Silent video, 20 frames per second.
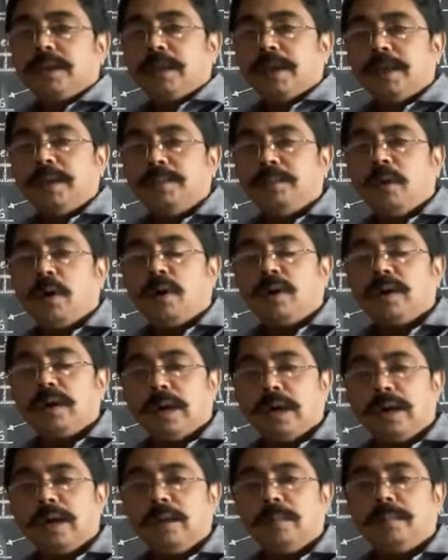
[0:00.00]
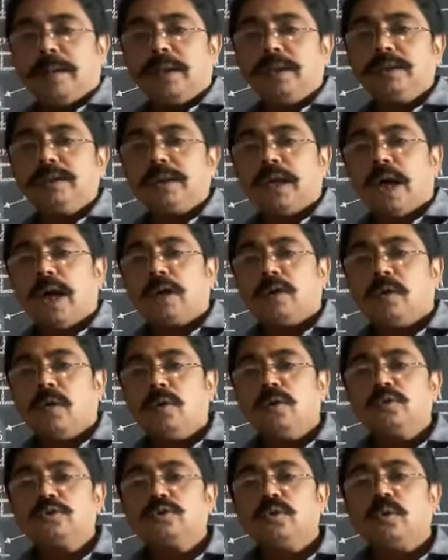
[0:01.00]
D block elements are
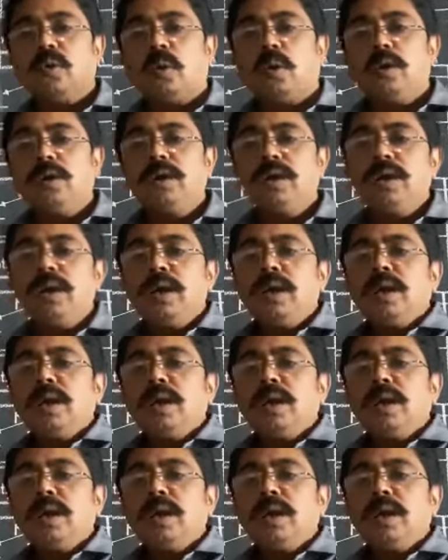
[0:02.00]
also called